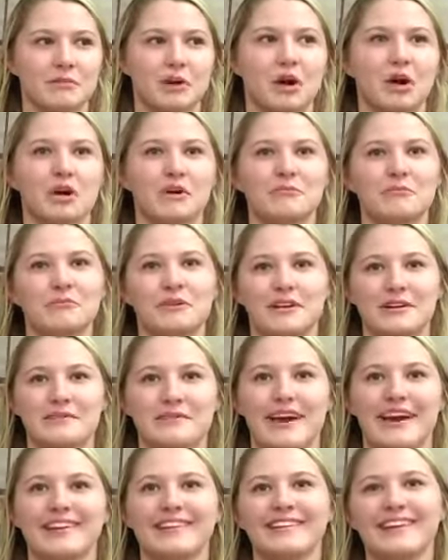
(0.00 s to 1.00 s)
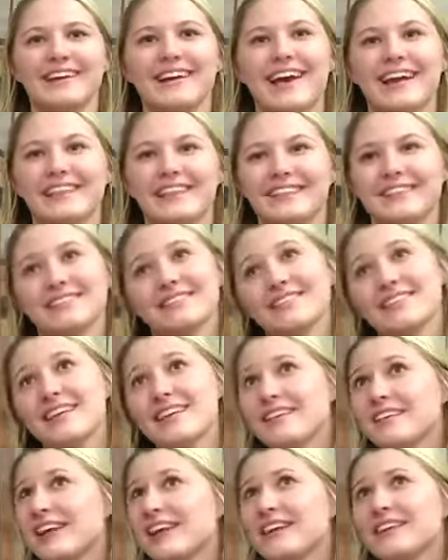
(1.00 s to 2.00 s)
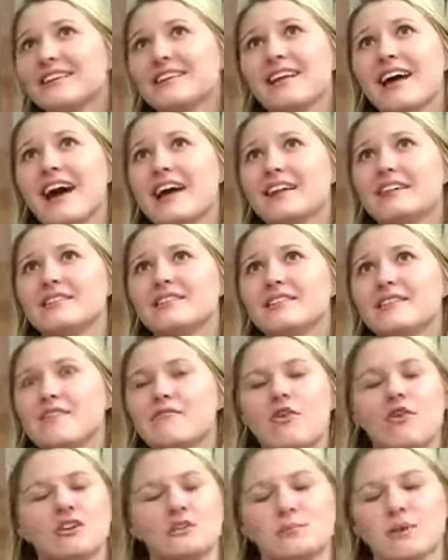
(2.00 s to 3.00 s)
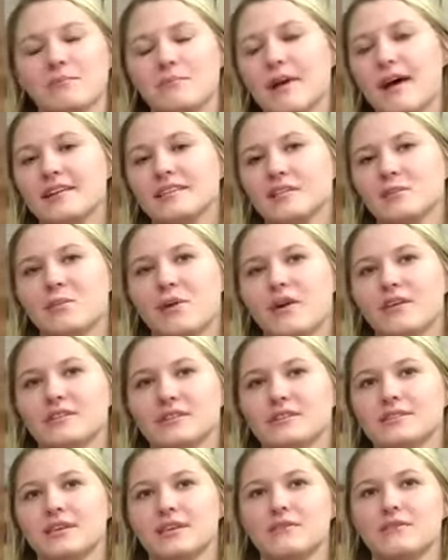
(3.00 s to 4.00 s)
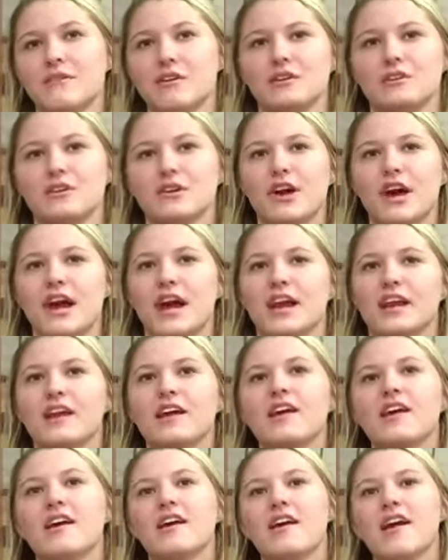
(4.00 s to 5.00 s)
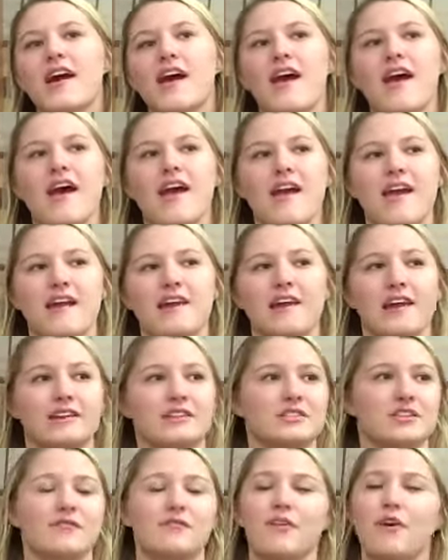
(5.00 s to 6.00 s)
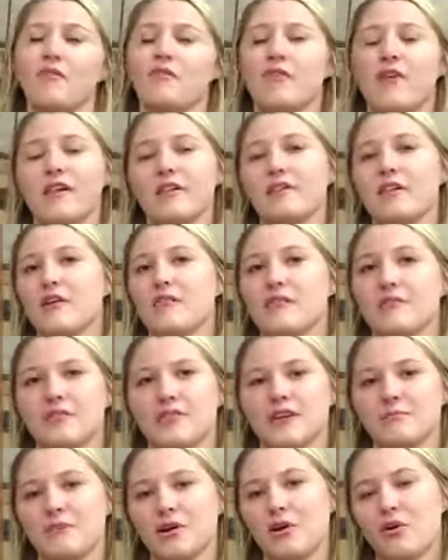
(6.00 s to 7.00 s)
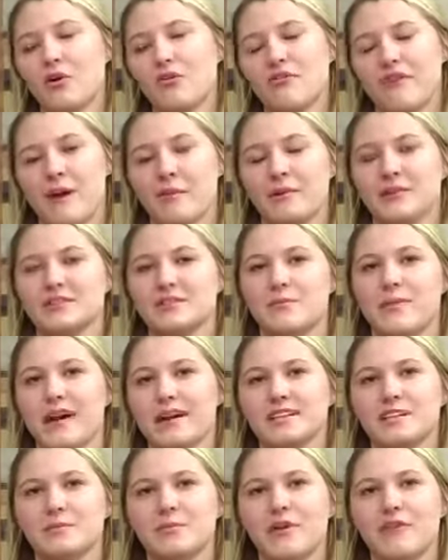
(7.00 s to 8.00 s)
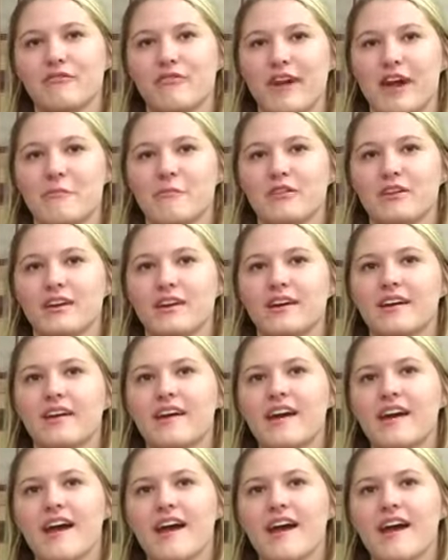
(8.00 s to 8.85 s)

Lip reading: hurt pretty badly, and then I just have always played basketball since, like, first grade, and I just fell in love with it. My whole family is a basketball family,